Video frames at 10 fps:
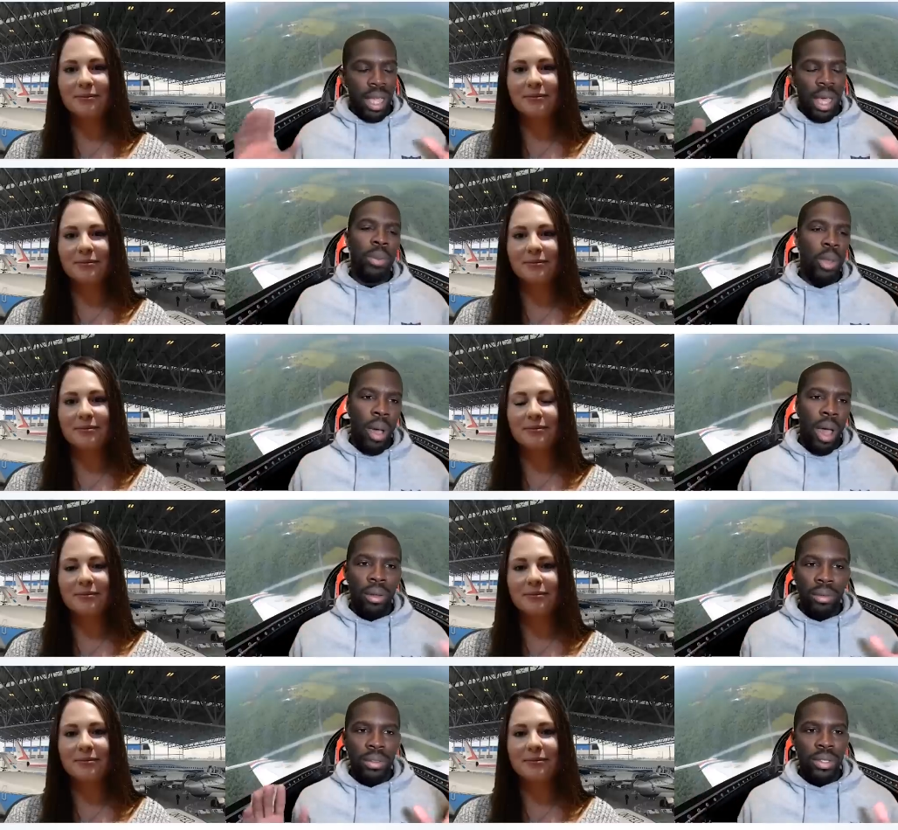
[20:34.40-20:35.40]
Speaker 1: help you
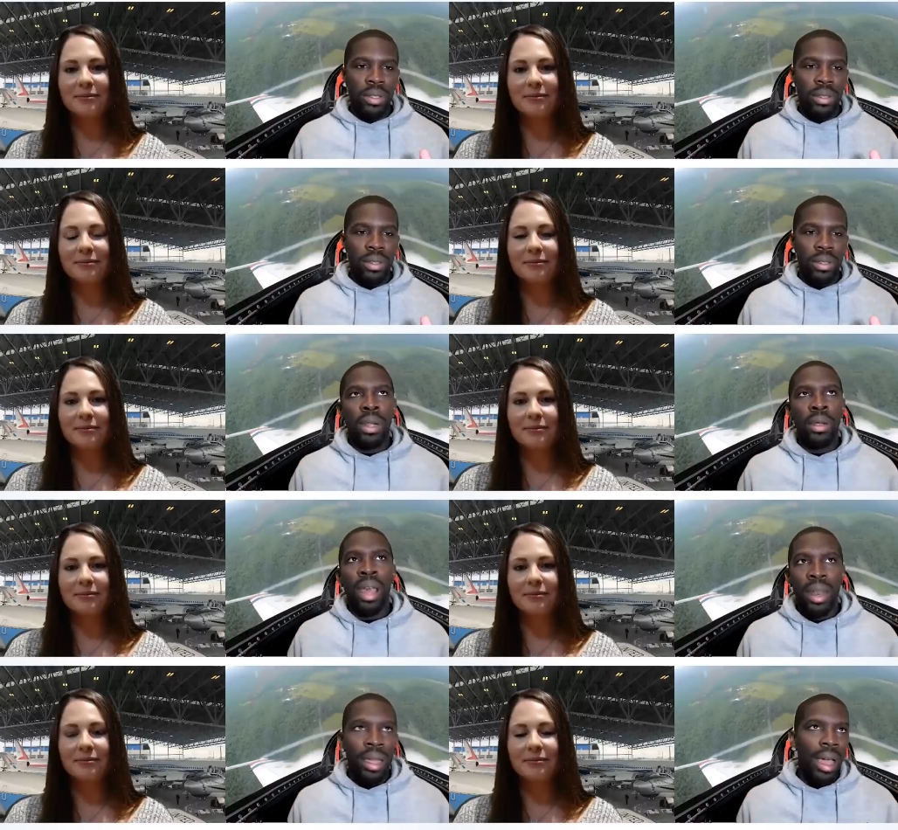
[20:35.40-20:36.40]
out to you know
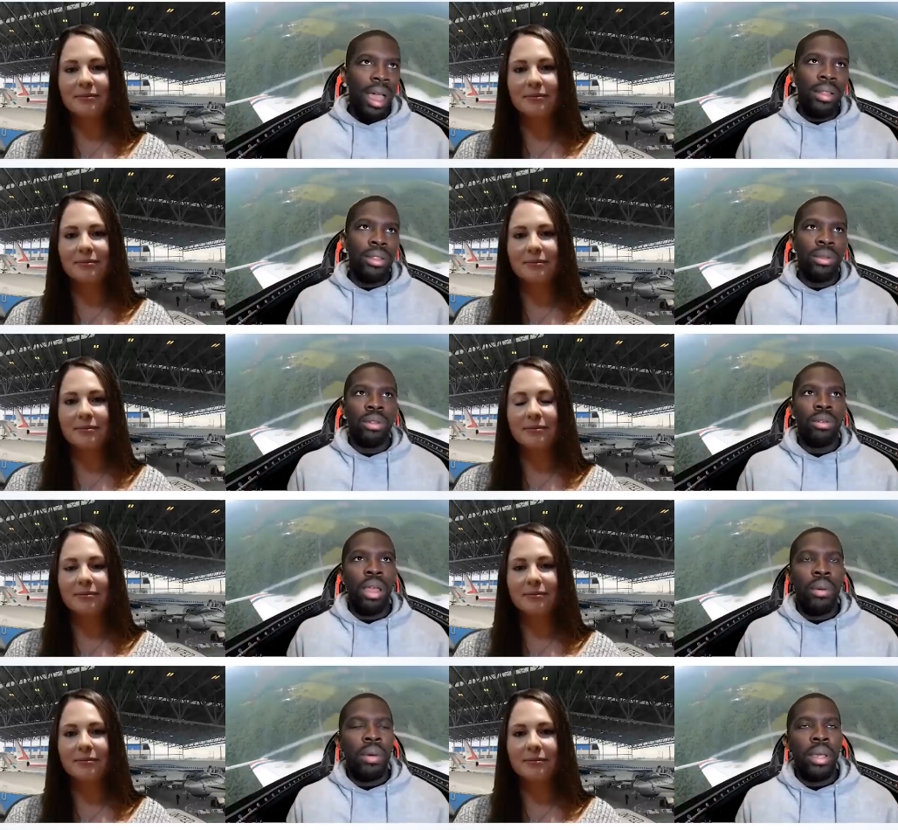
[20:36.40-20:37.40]
kind of guide you the
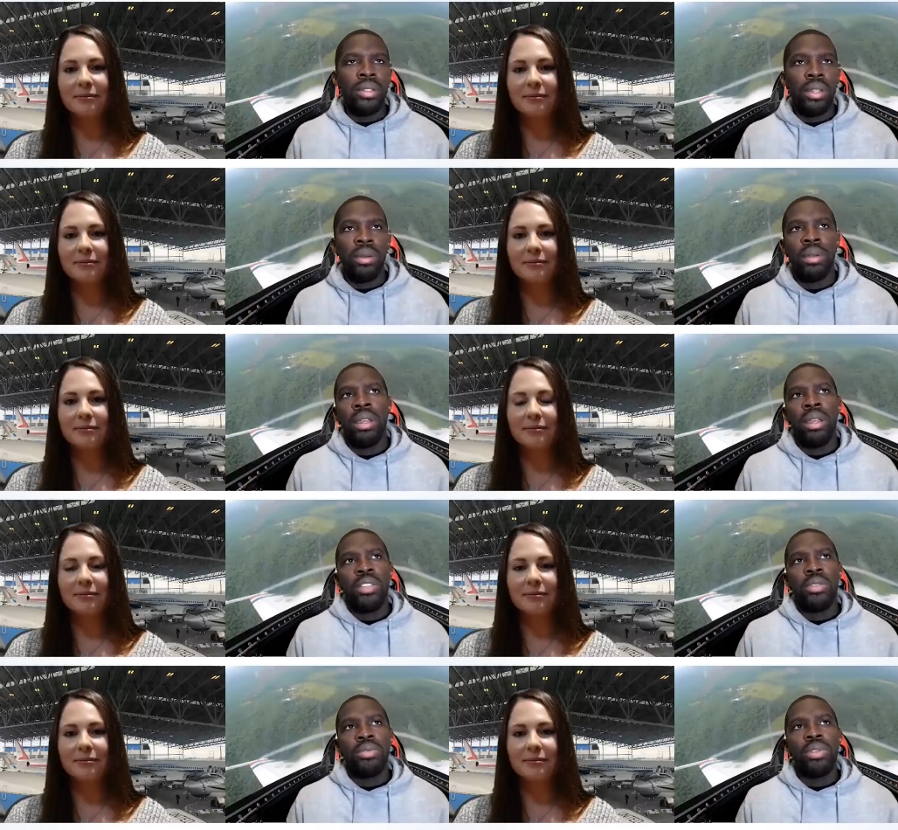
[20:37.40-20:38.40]
right way so it's
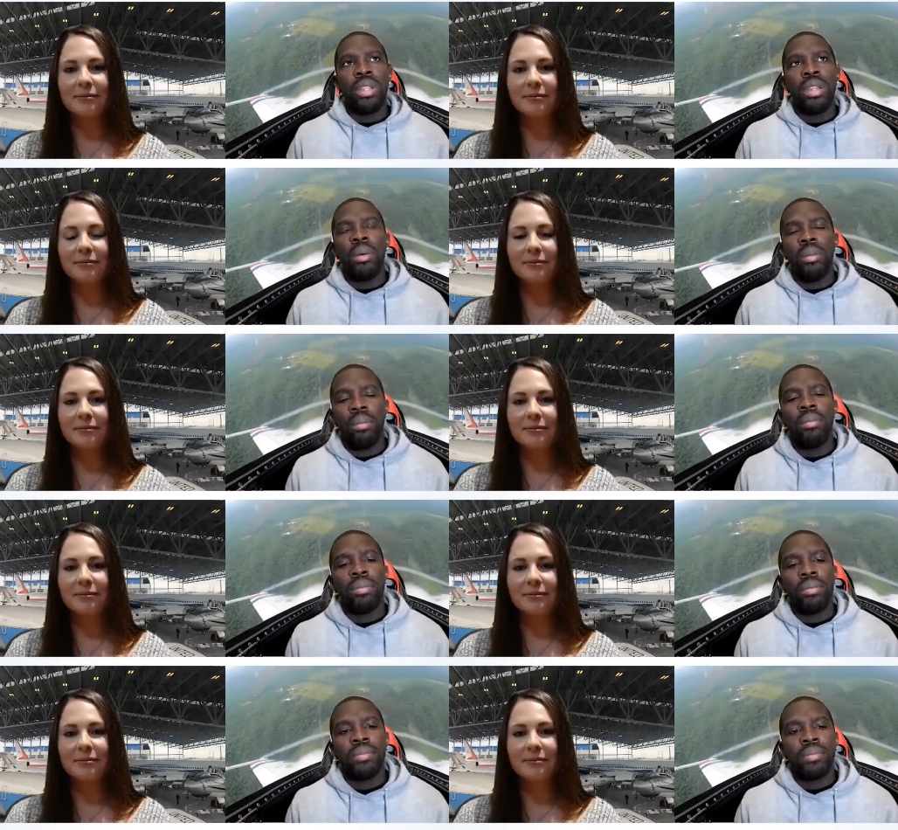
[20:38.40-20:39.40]
been really dope
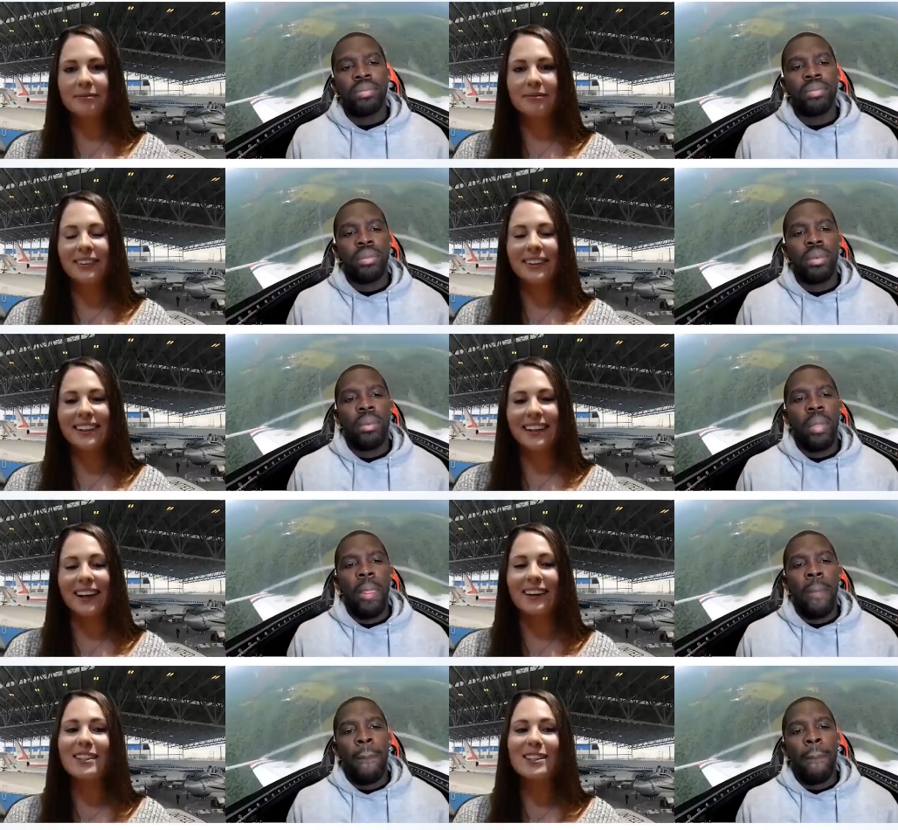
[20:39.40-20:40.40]
Speaker 2: yeah
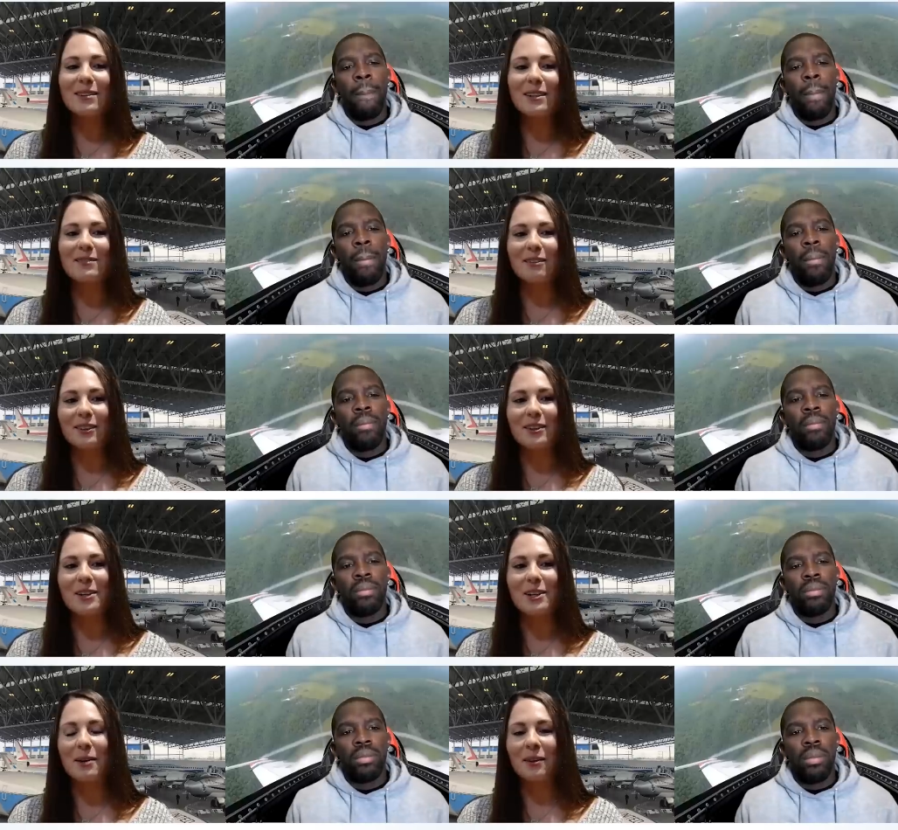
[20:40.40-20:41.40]
that's something i've definitely
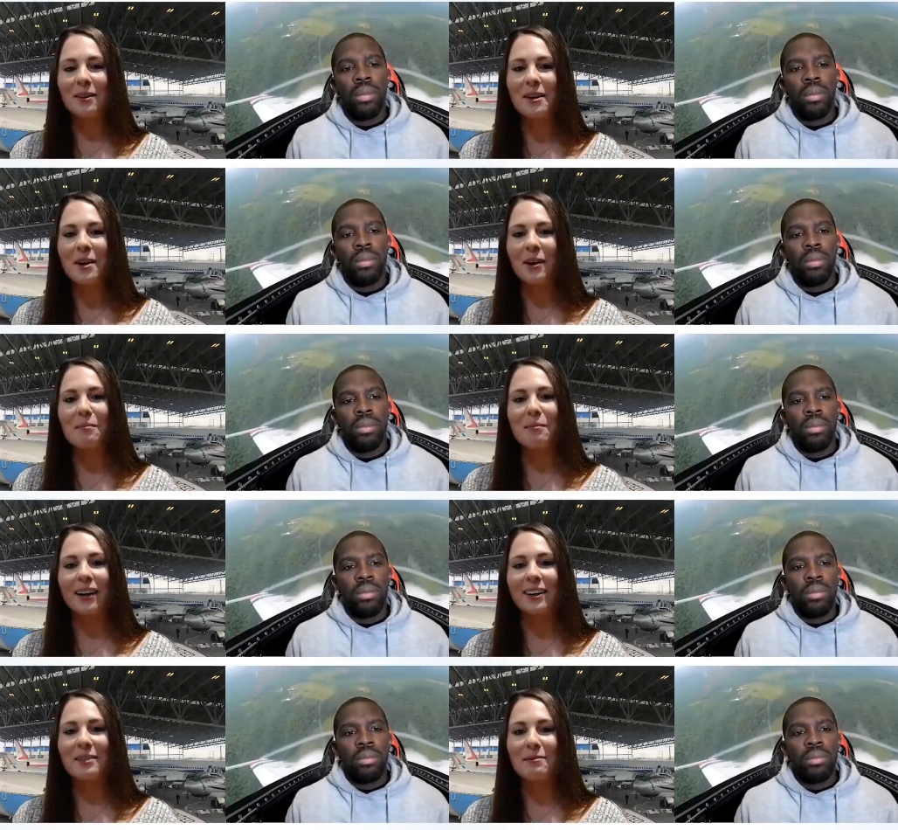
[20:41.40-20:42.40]
heard about the
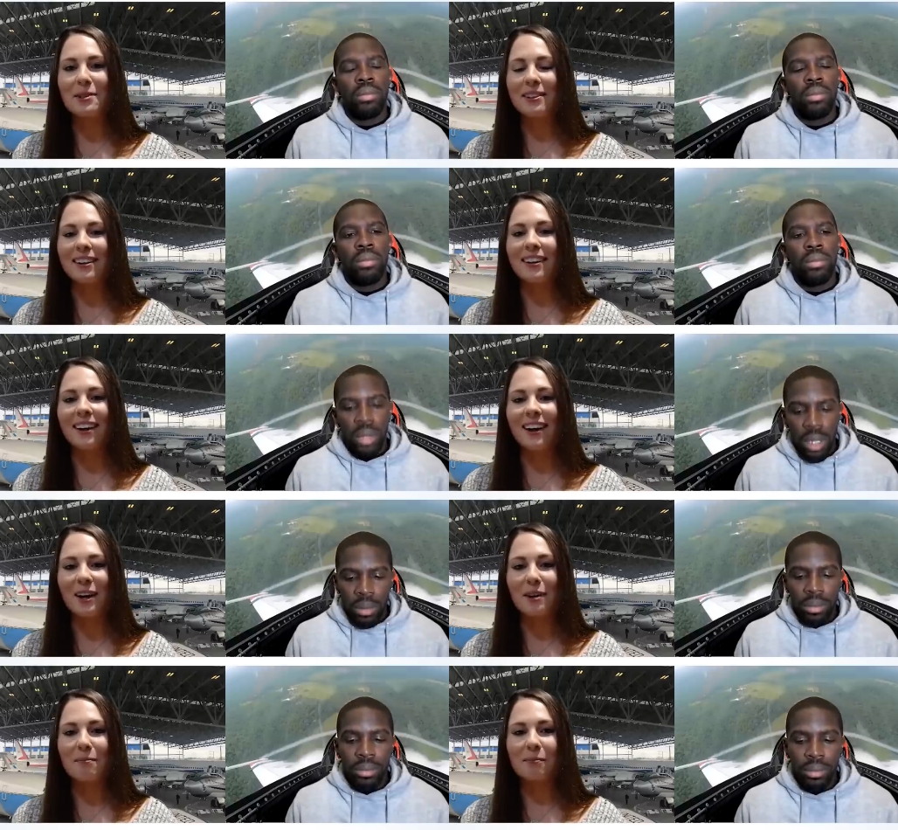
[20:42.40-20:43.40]
aerobatic community
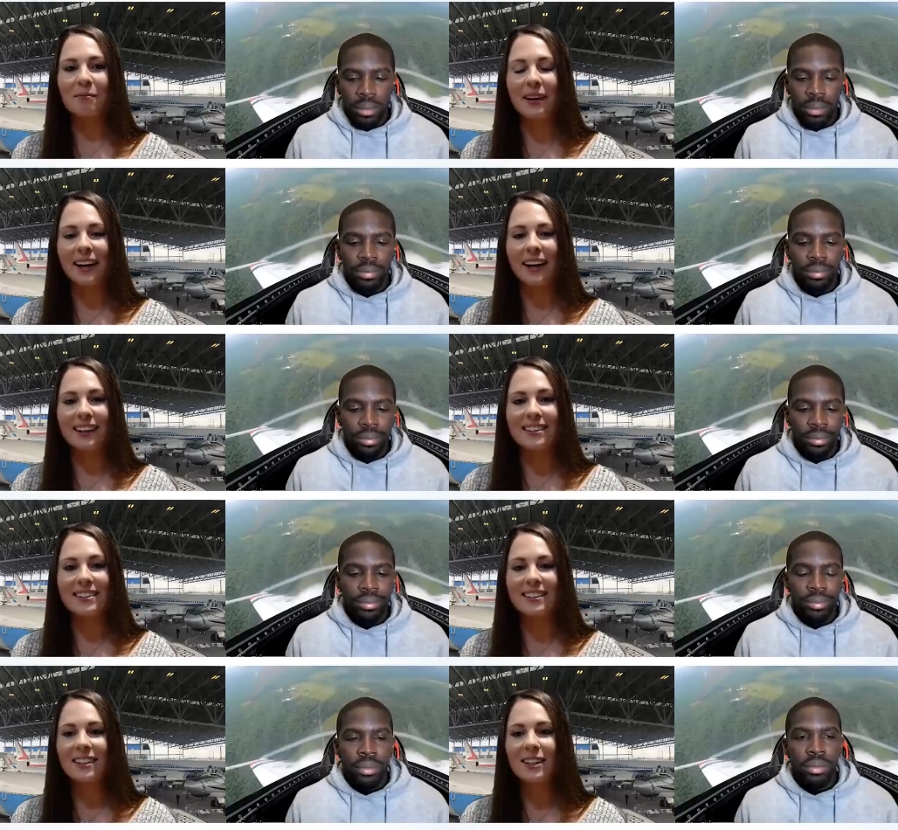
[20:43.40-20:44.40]
um, and
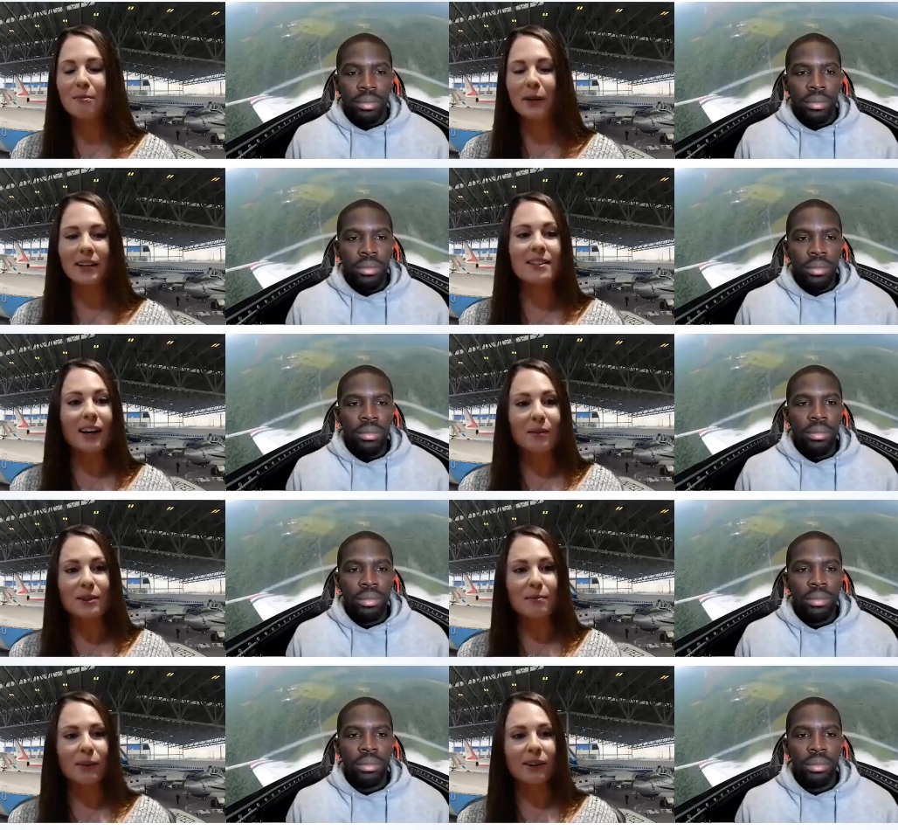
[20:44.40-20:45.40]
my dad was
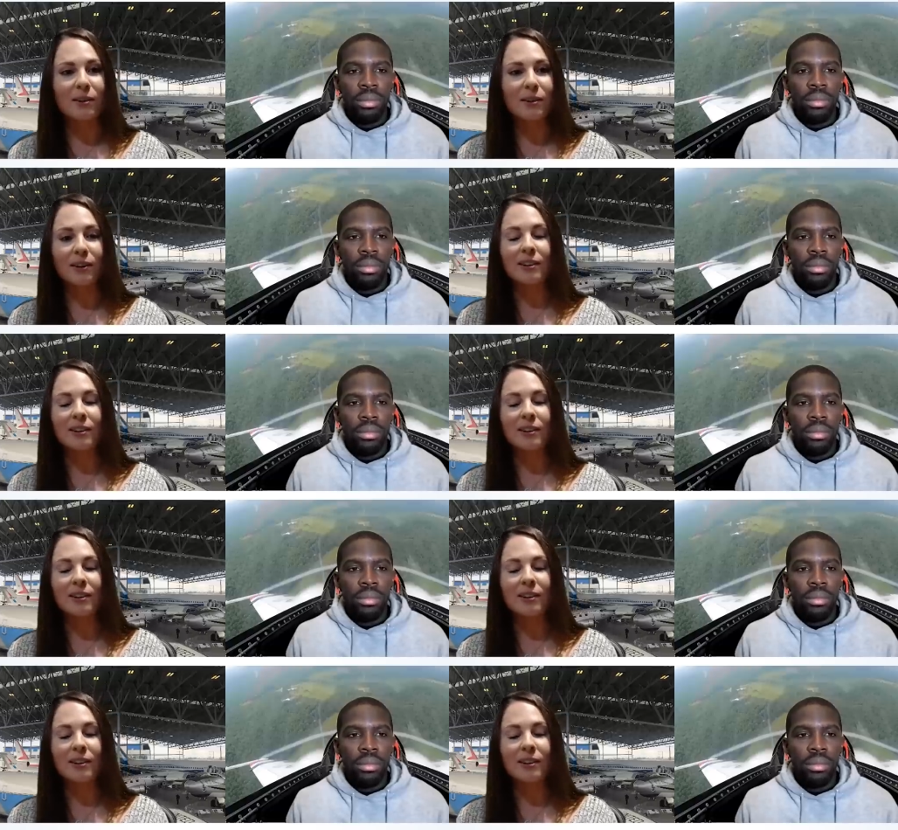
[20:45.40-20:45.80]
a part owner at